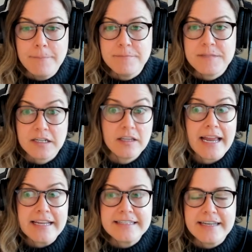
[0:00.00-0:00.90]
to
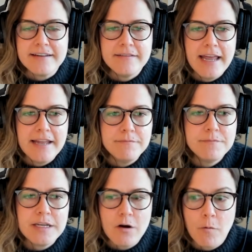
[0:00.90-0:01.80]
clients and
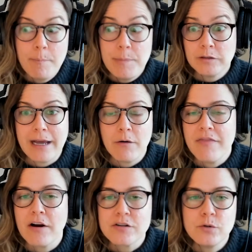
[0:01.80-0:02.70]
build out in
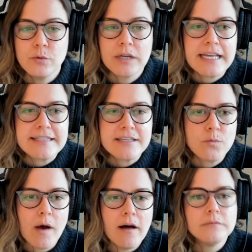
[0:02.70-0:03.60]
their toolkits as well.